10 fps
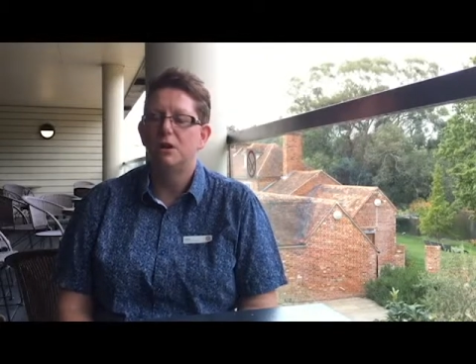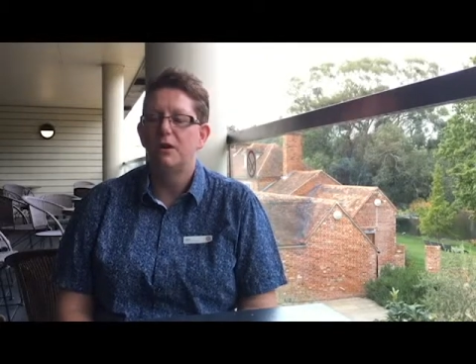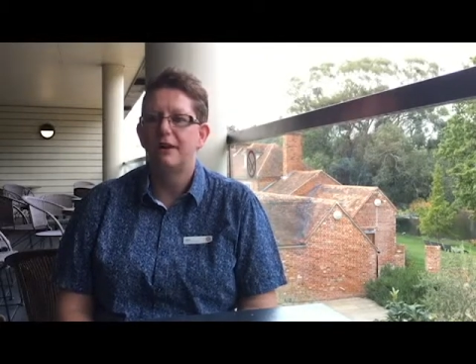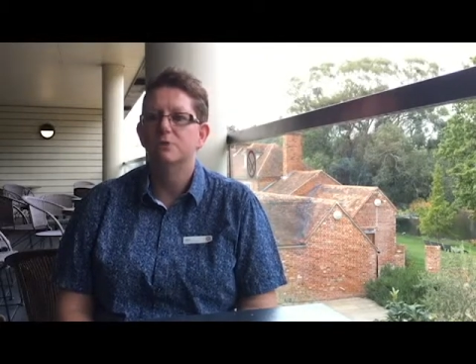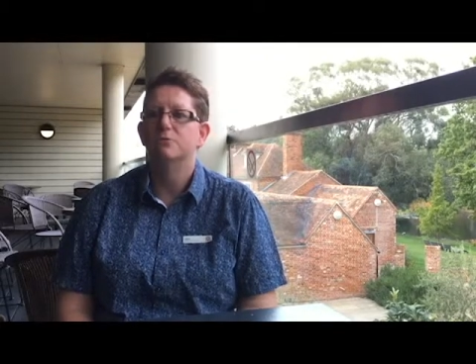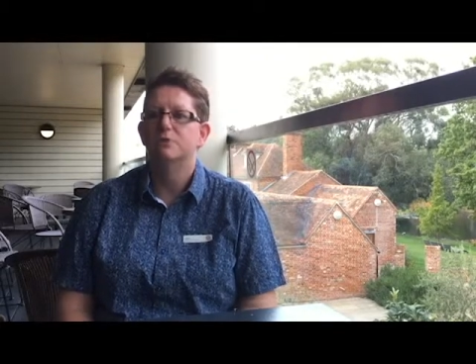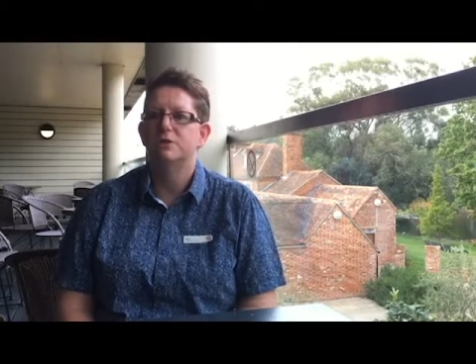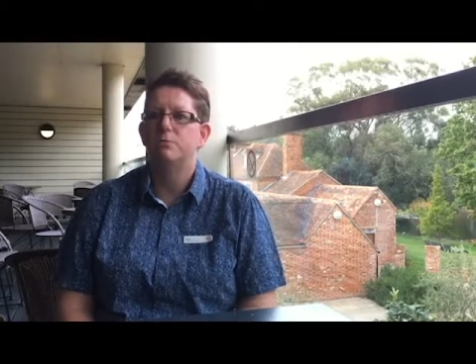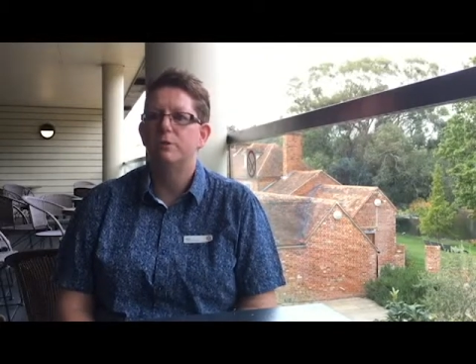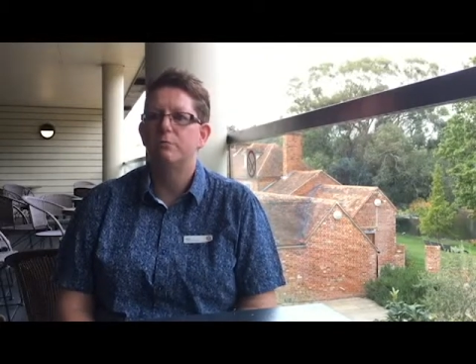
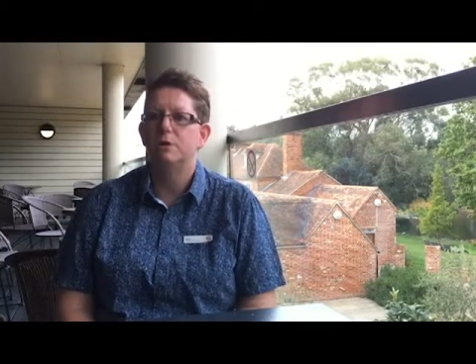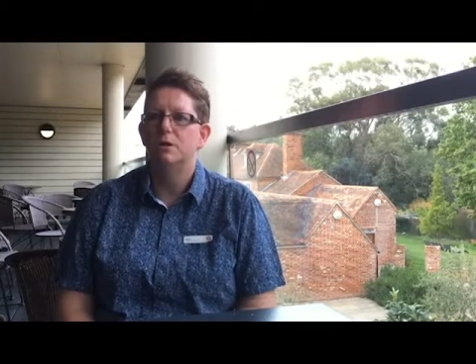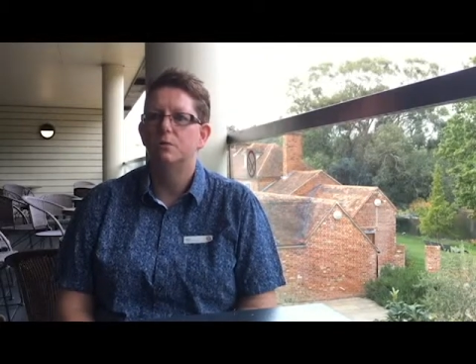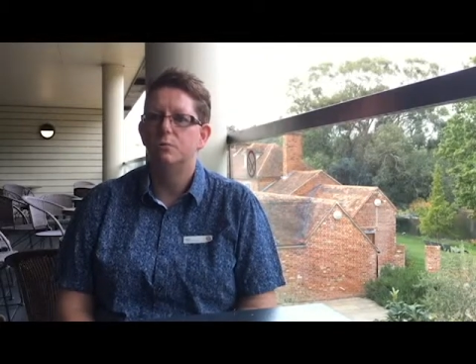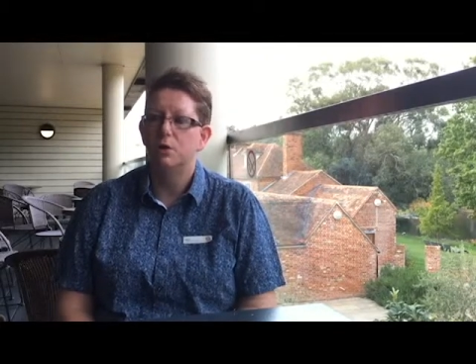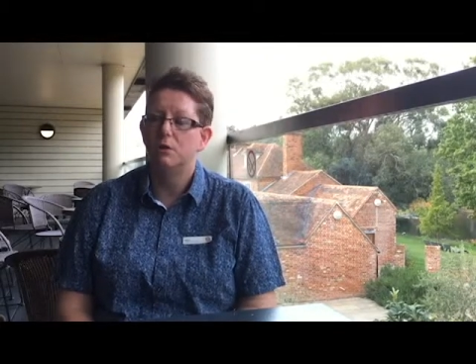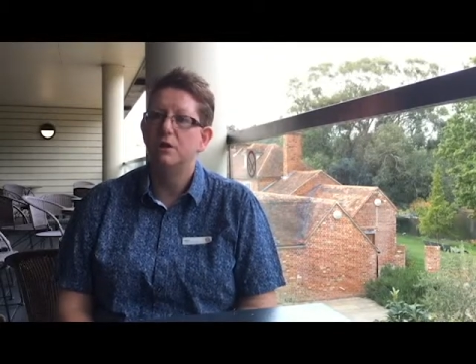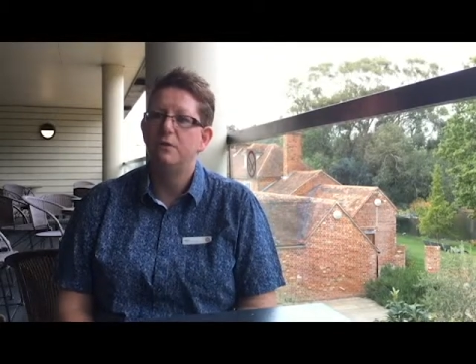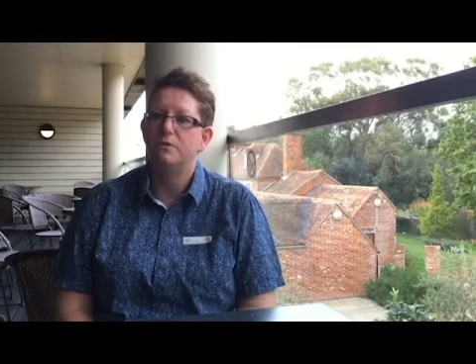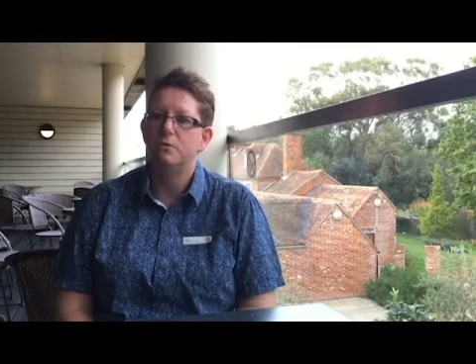outsourcing we were
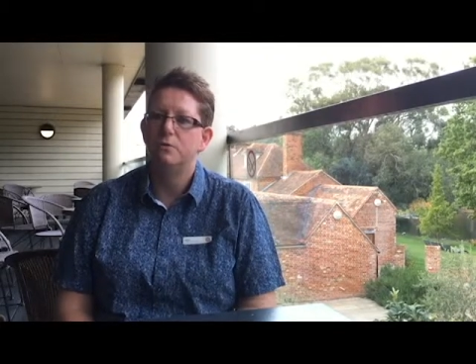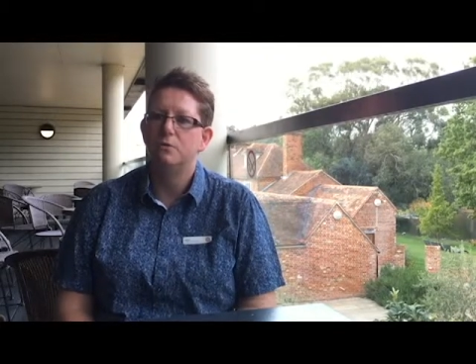looking for.